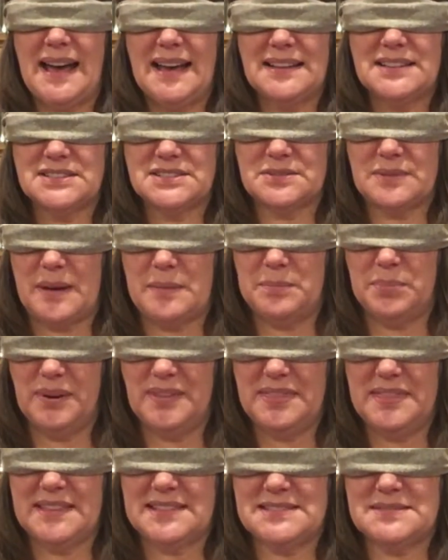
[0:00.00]
eyes, so I
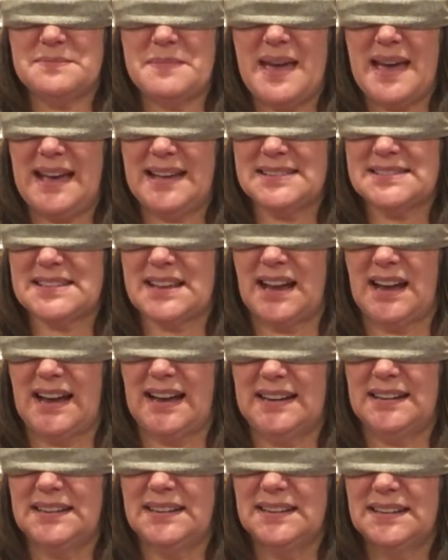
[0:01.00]
put this mask
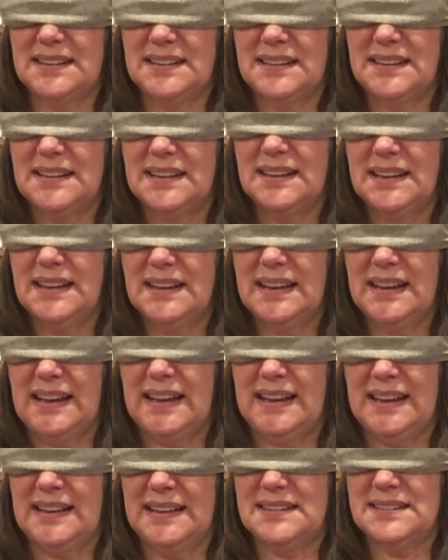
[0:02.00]
on.
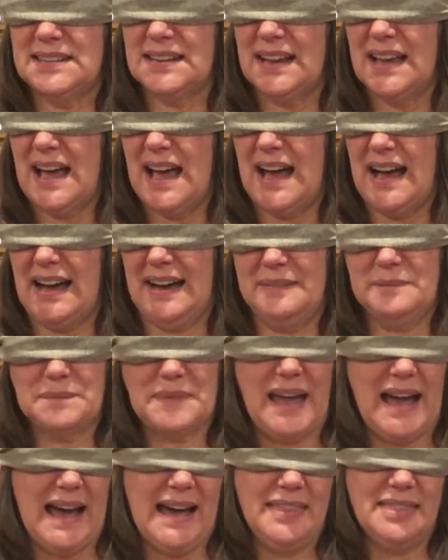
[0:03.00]
And I,
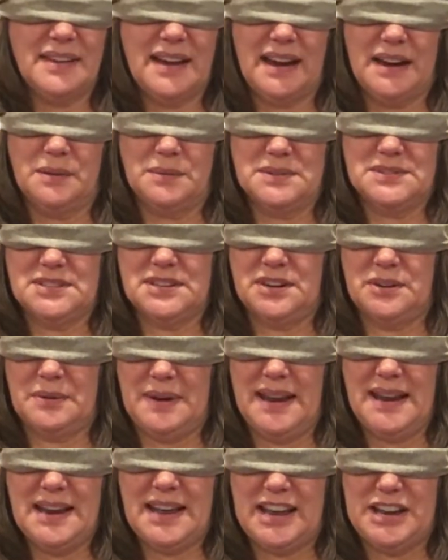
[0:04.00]
I thought it was a
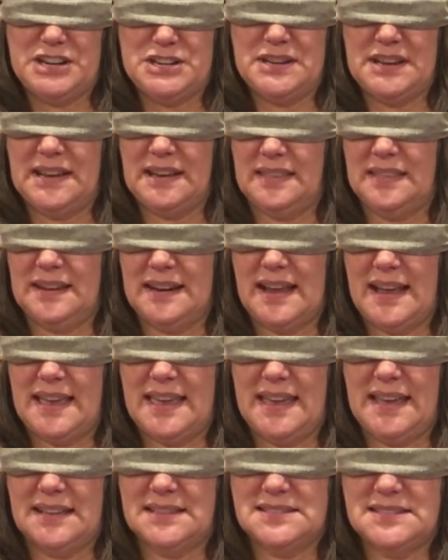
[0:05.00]
great idea that I
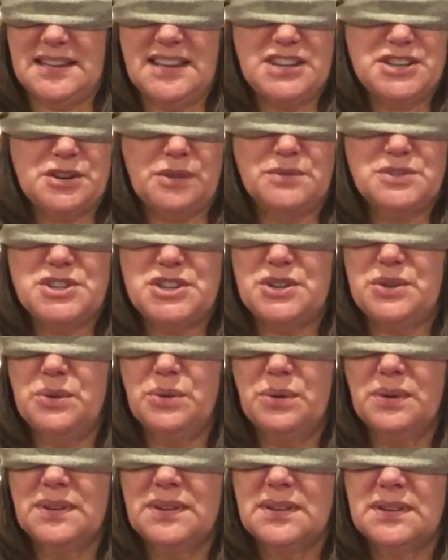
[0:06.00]
can't see. Don't
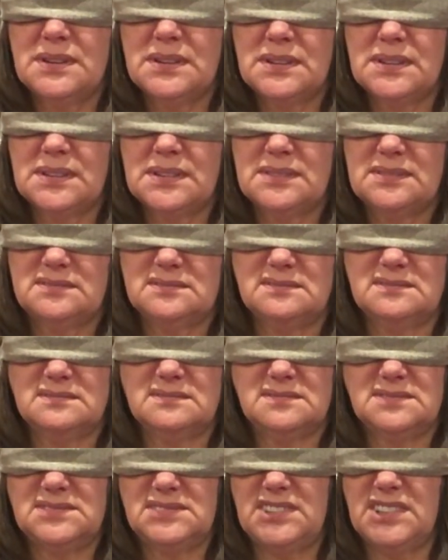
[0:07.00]
you?
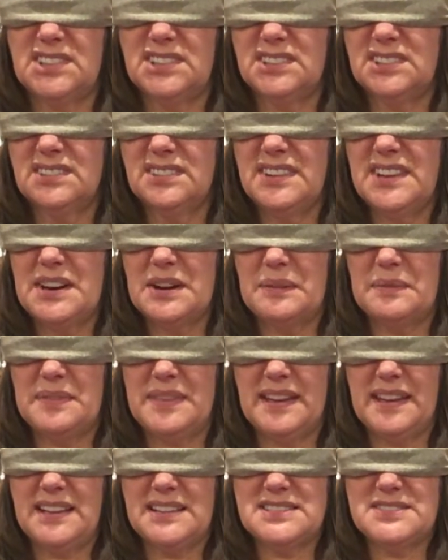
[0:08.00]
No, you don't
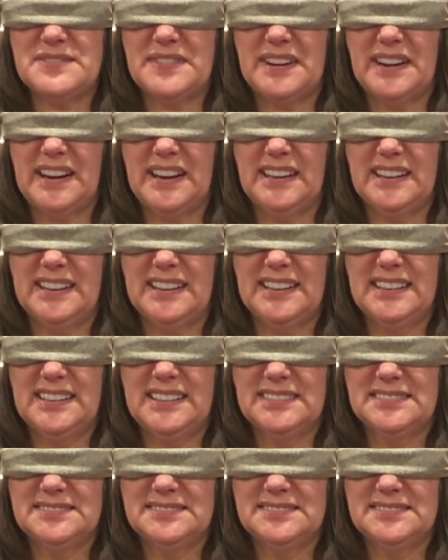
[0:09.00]
think it's very good?